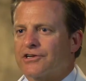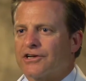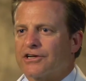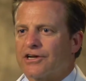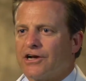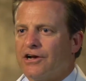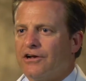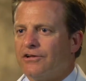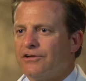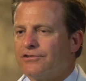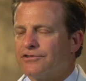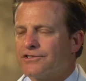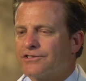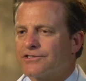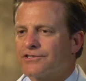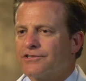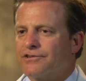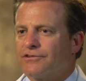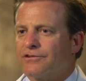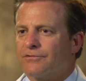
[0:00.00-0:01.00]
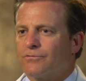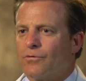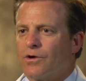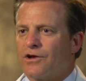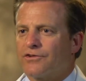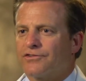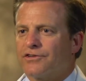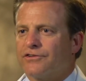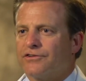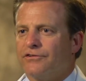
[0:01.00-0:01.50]
oncologist here at
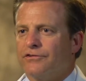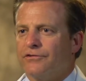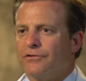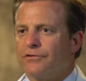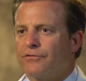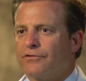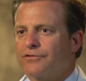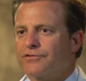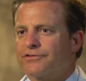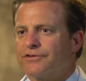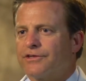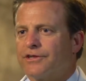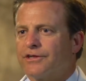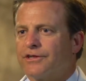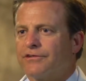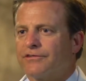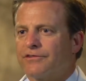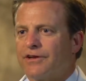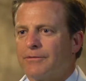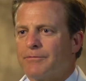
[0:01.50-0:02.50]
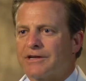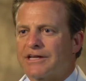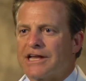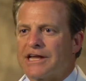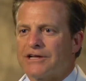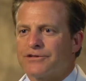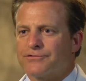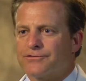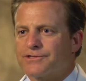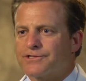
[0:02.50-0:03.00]
Washington University, Siteman
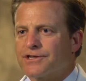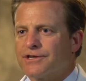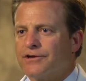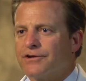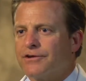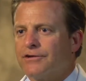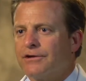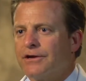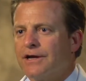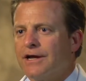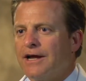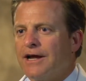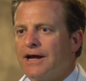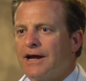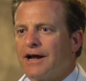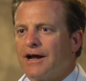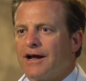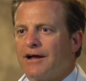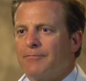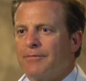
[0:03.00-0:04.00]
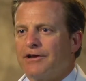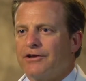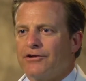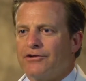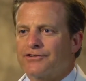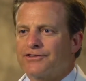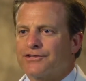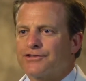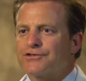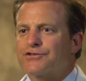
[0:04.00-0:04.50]
Cancer Center. I've been
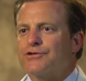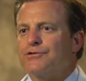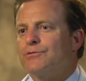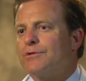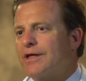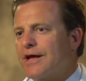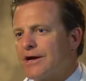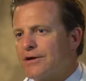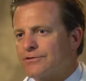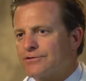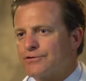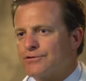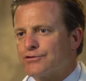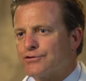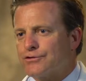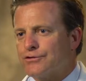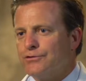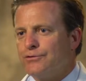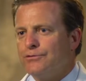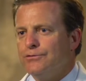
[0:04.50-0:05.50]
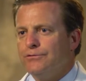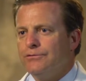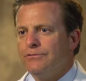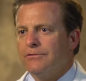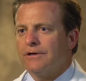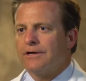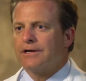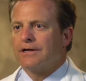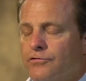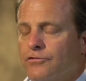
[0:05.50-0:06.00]
here since two thousand two.
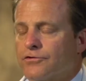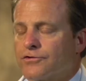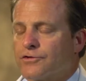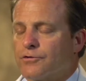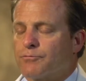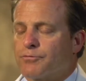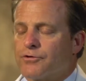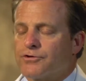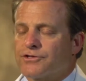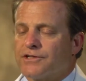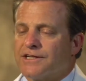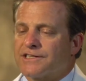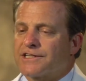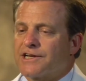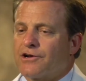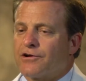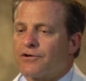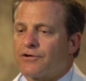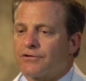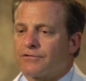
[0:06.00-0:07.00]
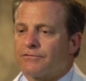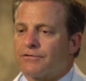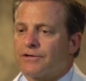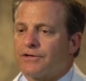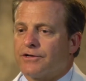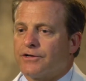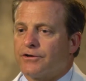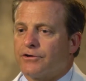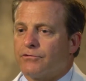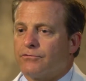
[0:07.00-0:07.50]
Personalized care,
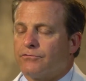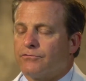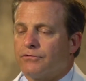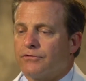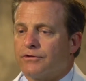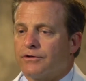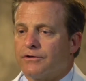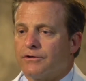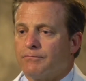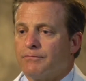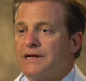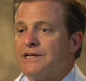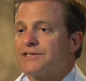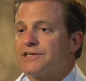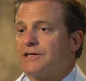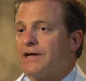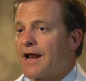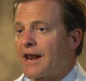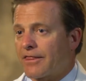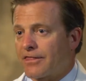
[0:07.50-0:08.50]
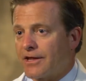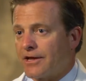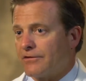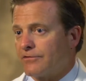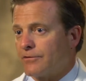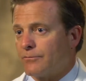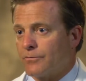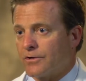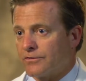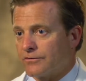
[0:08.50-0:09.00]
you know, means a lot of
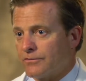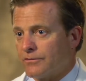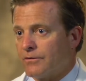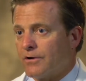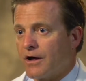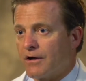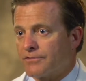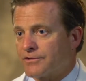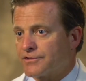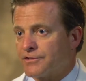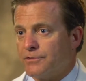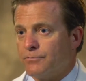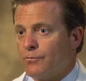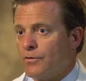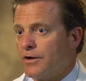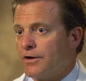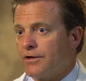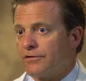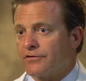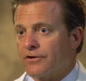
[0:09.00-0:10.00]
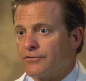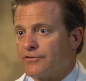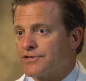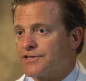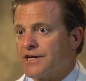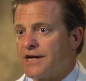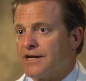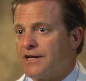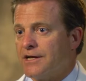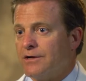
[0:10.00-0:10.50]
things, and when, obviously one is
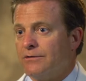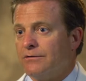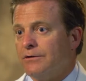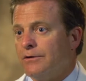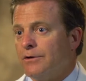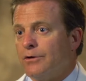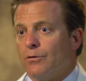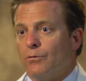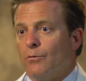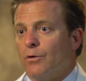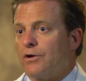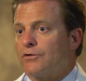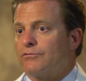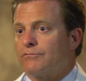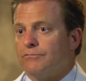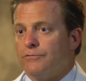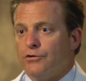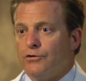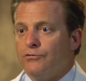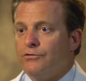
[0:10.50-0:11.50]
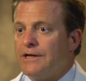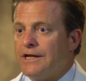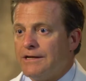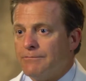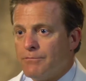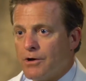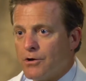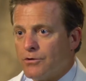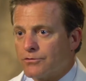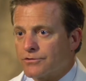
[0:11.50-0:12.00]
understanding what you
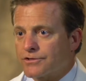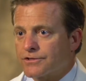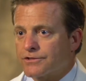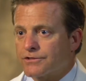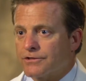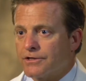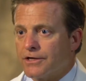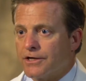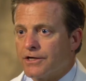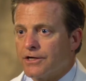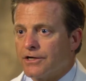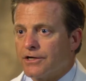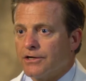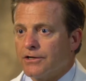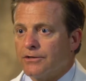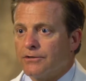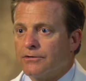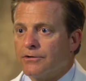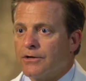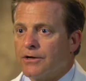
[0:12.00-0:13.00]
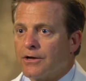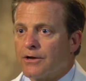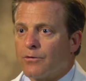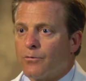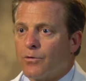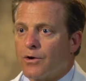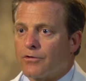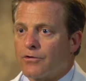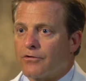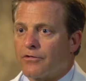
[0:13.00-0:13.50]
need most, and
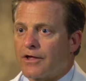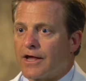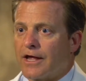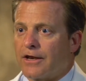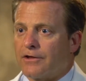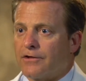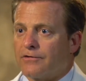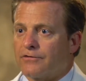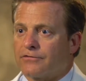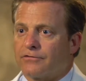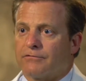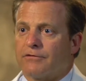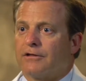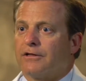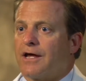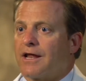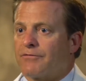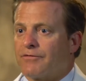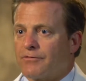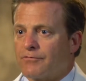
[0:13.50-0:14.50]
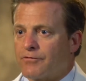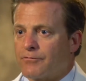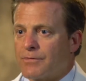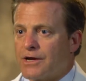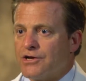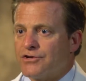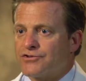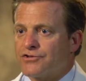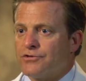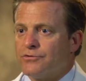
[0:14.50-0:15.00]
whether that is a lot of
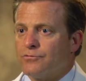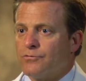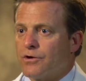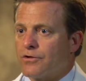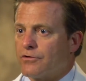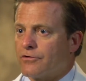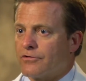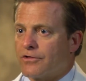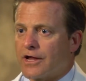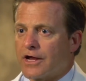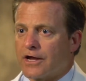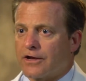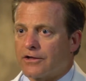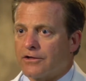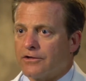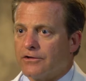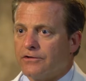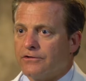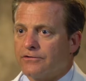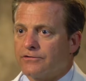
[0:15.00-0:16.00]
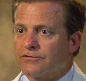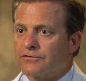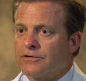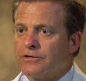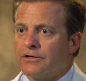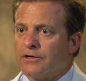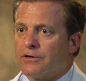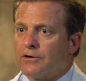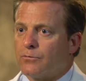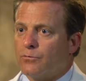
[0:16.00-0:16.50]
information, whether that is
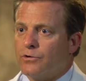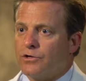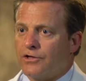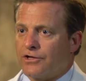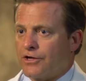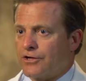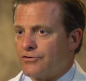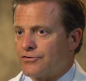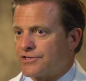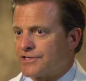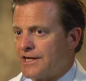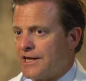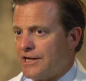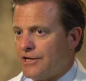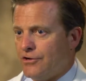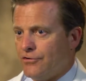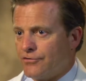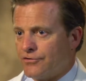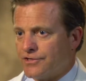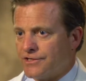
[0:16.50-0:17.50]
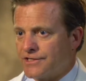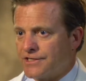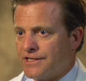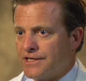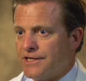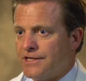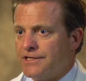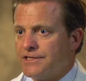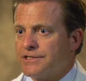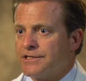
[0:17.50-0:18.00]
really understanding your
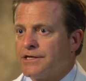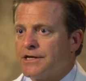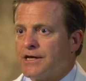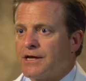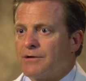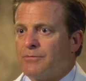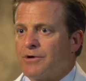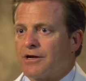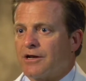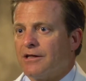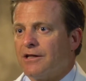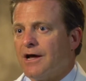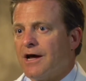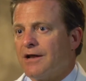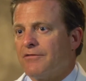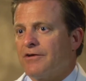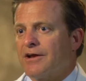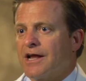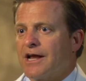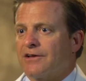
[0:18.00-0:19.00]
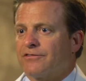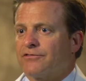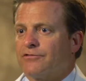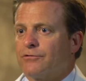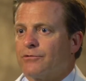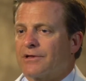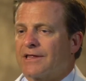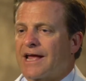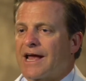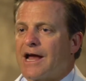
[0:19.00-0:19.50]
disease, but a lot of it has to
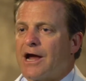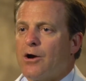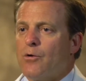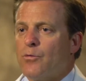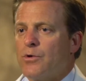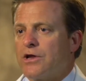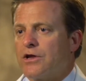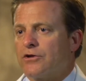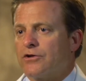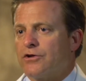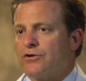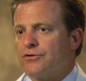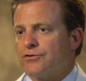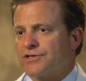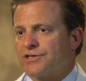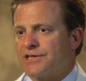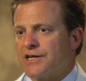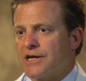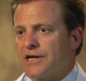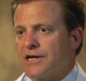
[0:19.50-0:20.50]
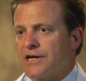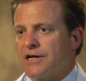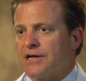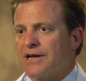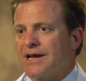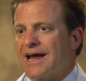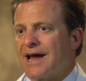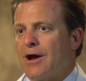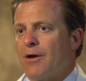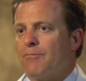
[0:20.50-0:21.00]
do with how we can
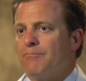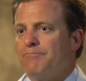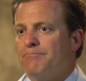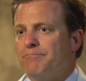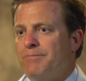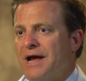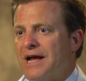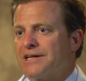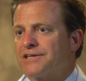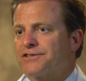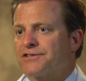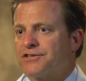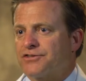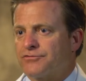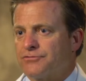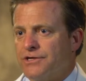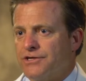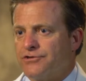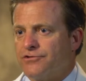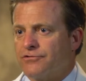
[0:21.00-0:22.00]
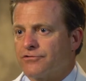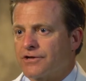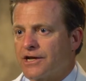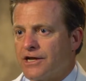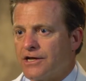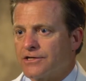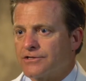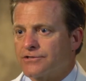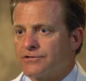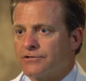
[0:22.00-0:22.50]
understand how best to treat your
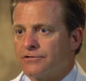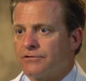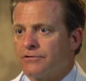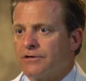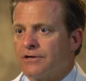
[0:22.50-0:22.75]
cancer.